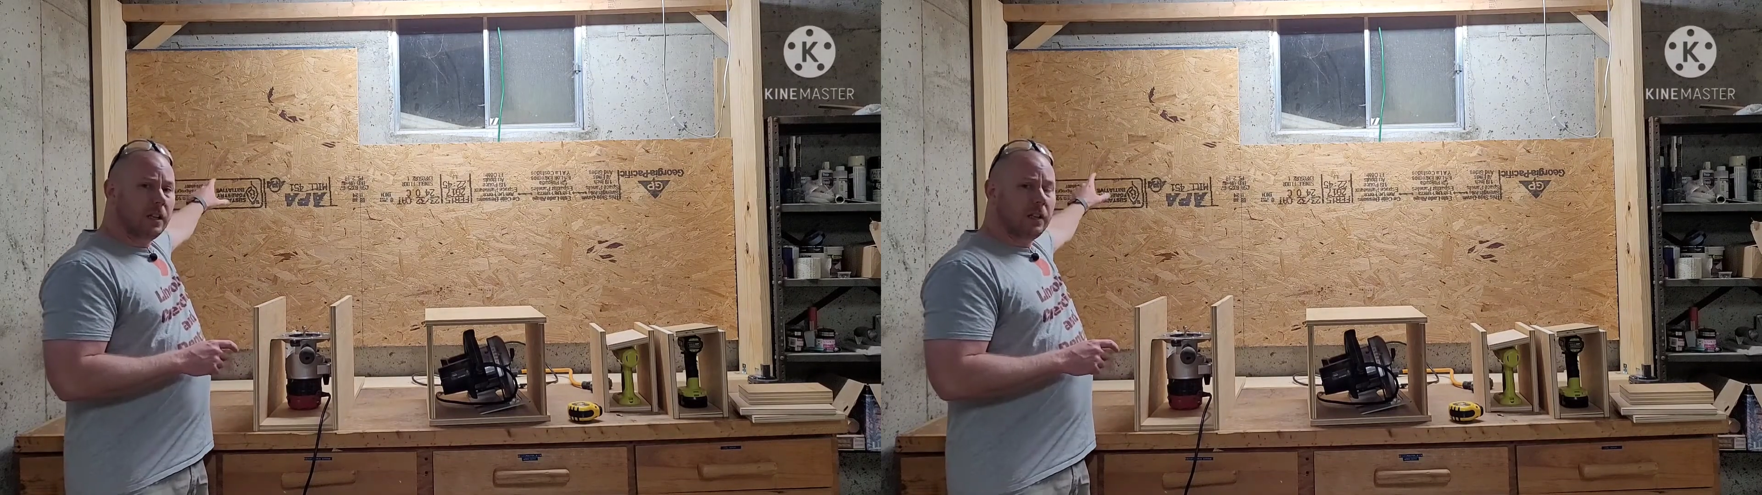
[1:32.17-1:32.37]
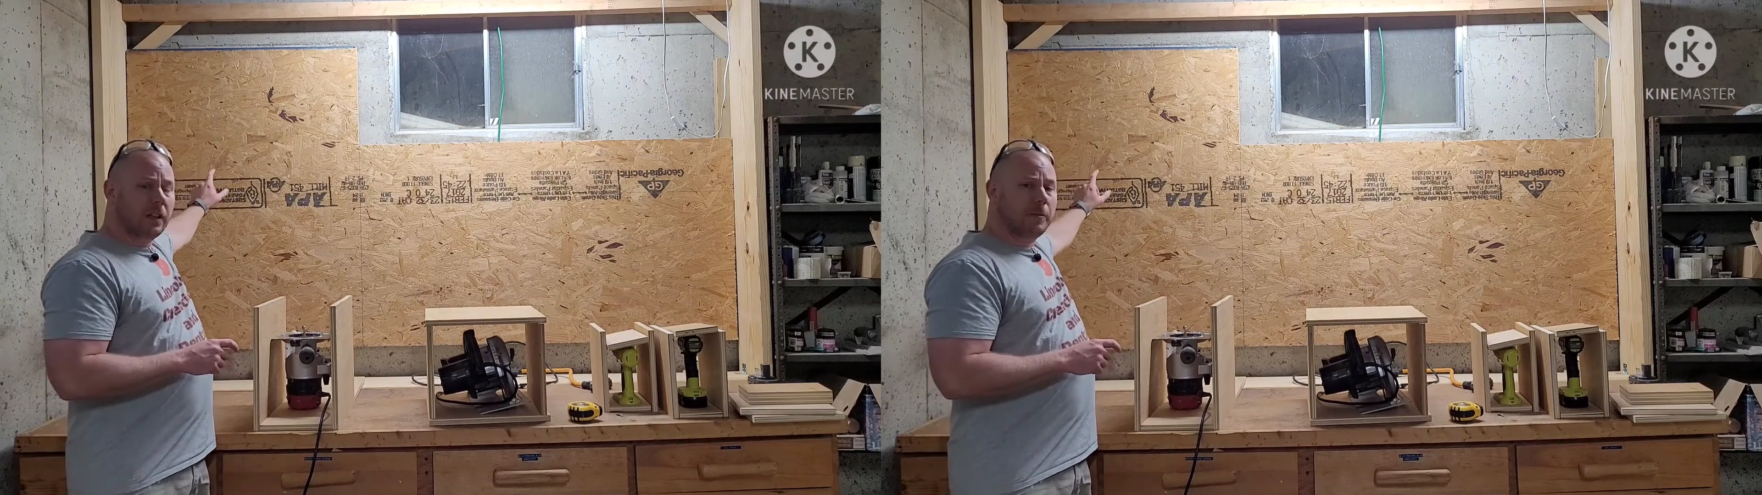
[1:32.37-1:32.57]

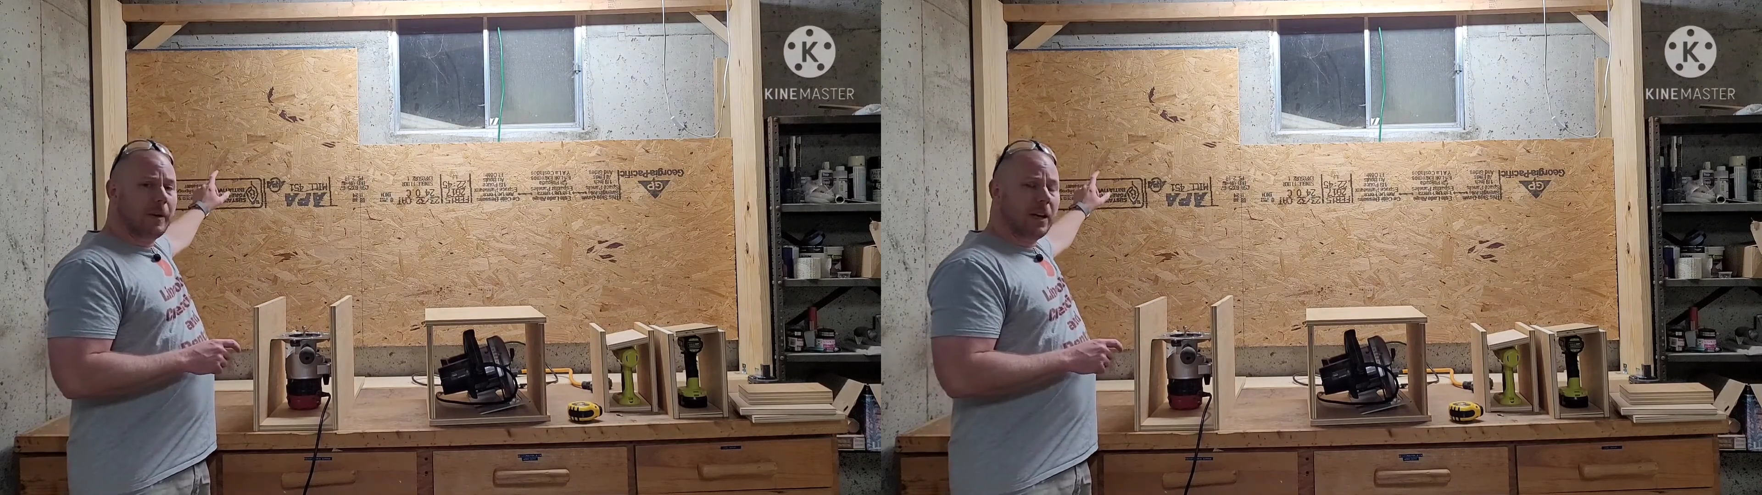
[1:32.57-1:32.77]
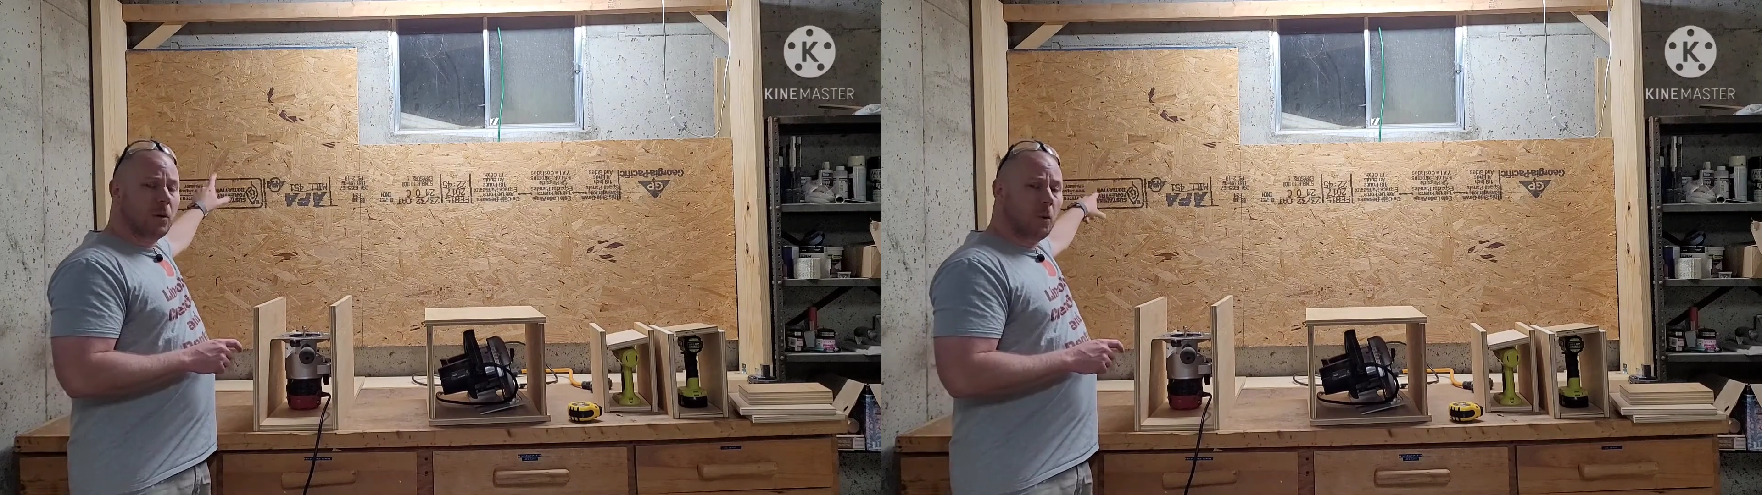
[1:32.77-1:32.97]
to this
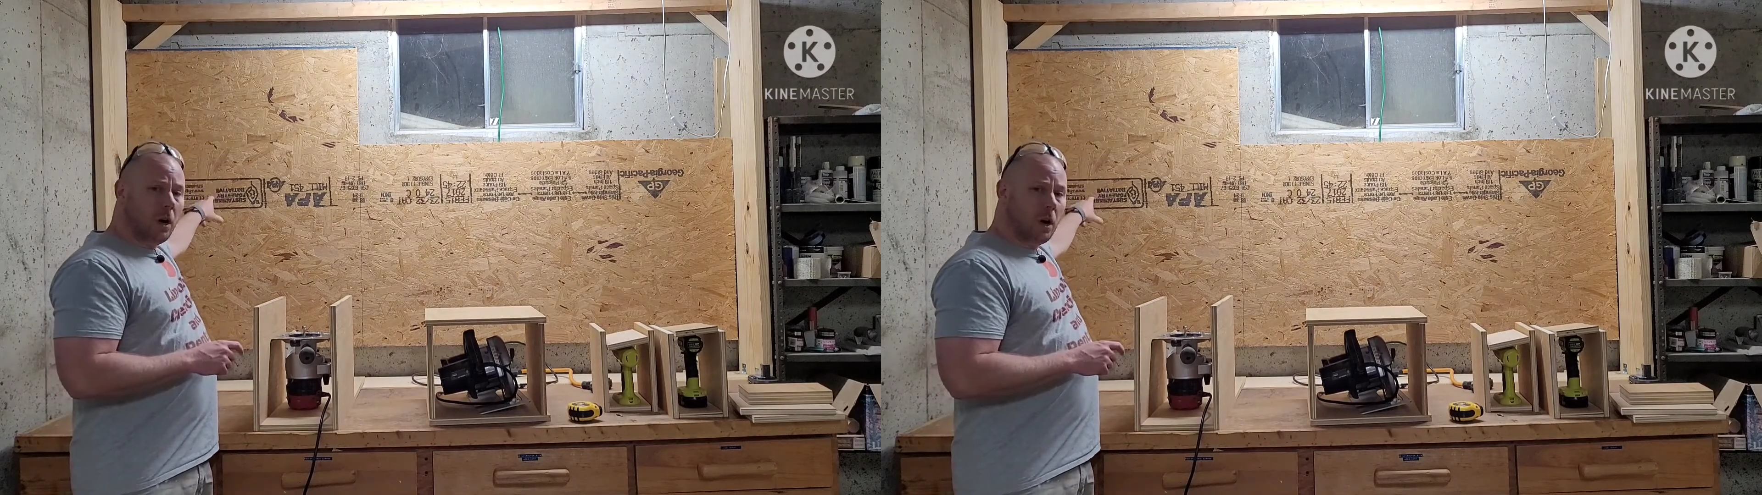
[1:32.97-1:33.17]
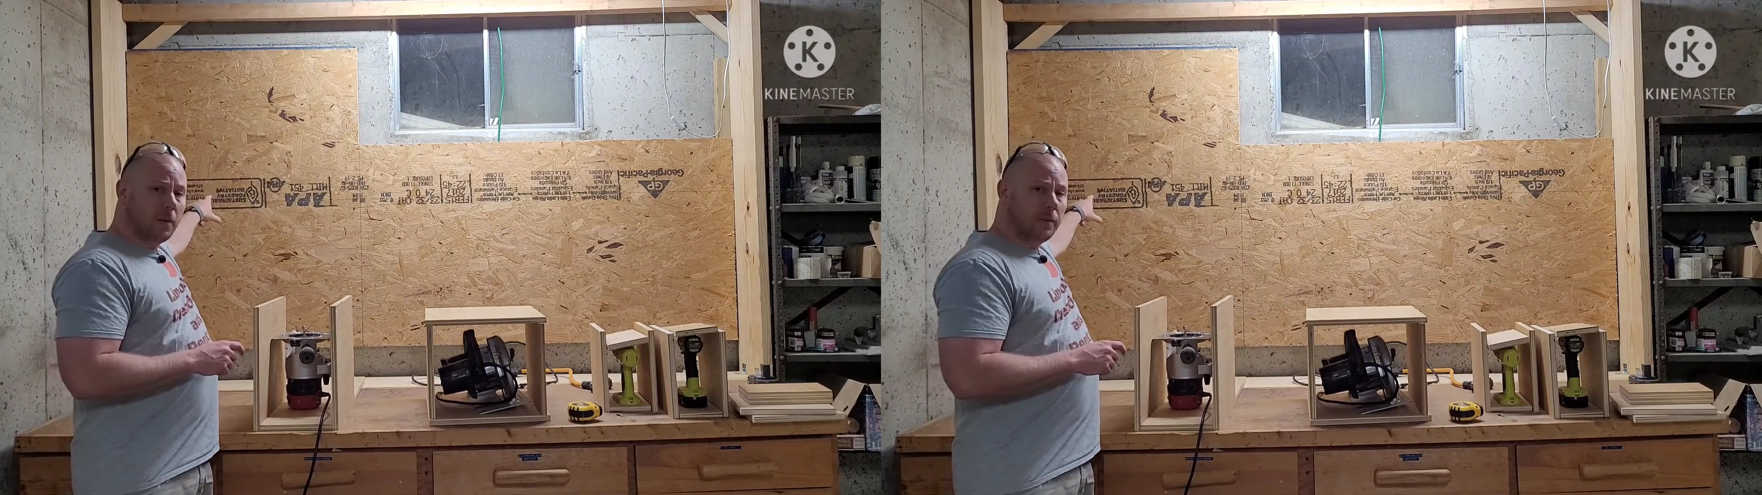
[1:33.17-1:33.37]
back
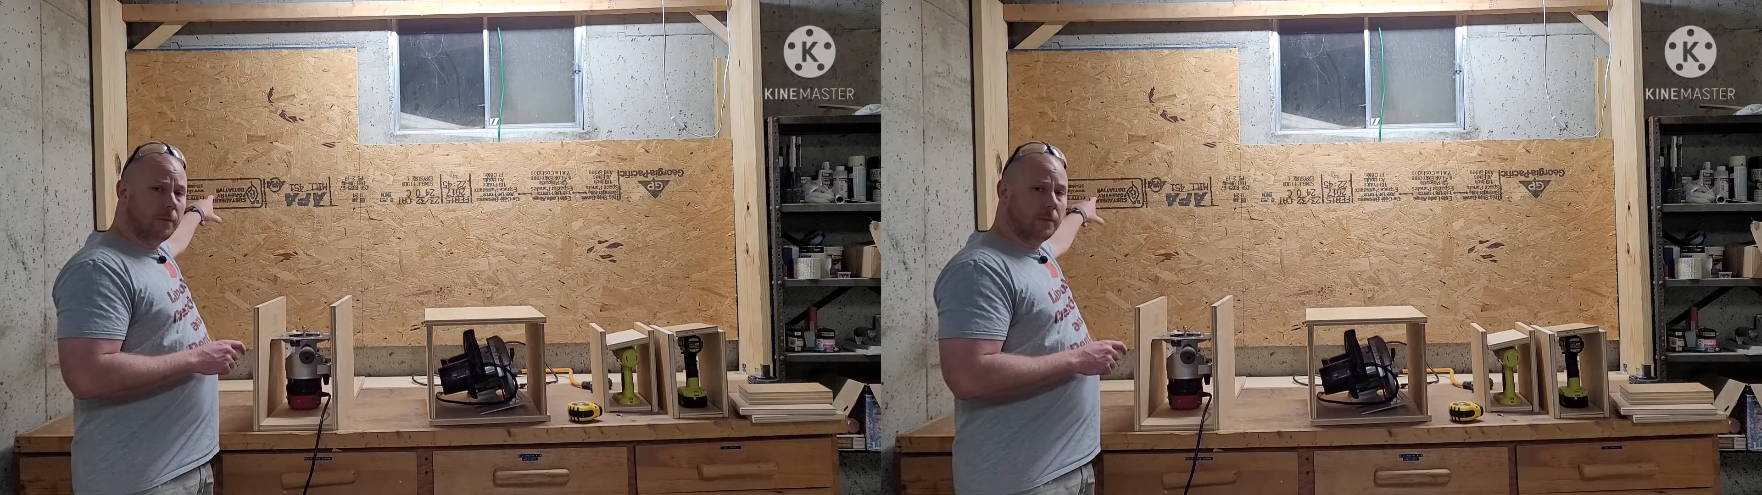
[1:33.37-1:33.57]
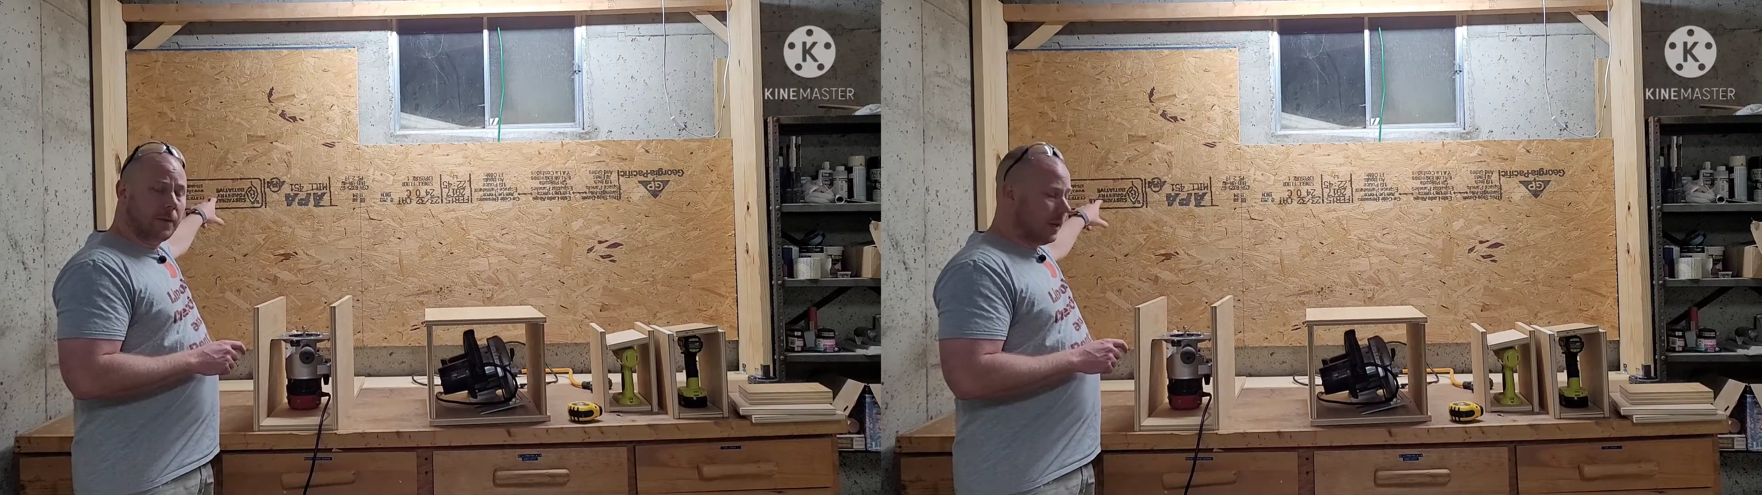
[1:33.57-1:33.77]
wall,